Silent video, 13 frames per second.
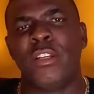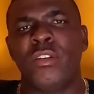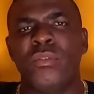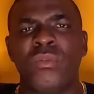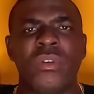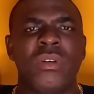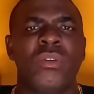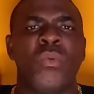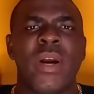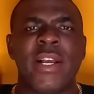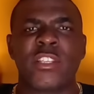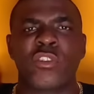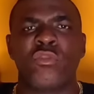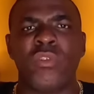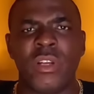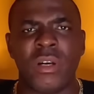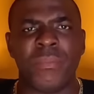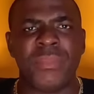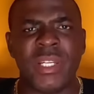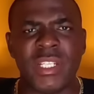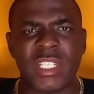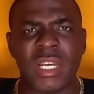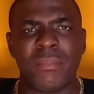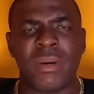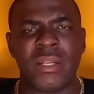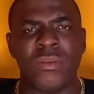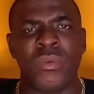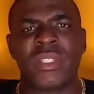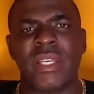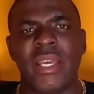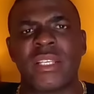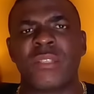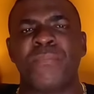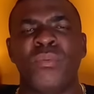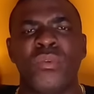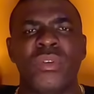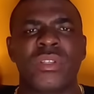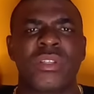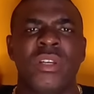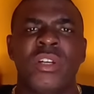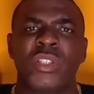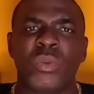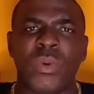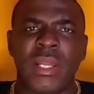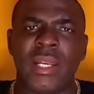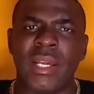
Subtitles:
And you know, whilst growing up, Ninja Man was exposed to a